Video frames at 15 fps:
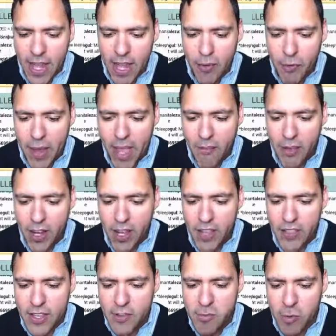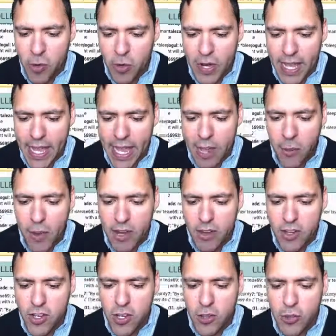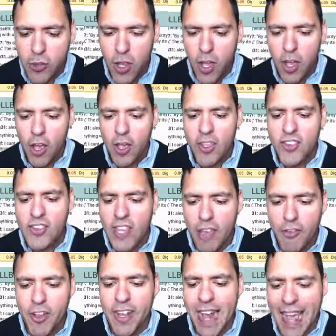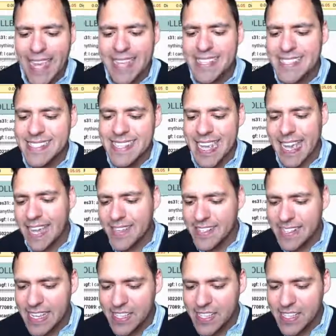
If we have a look at this morning, it went to 786.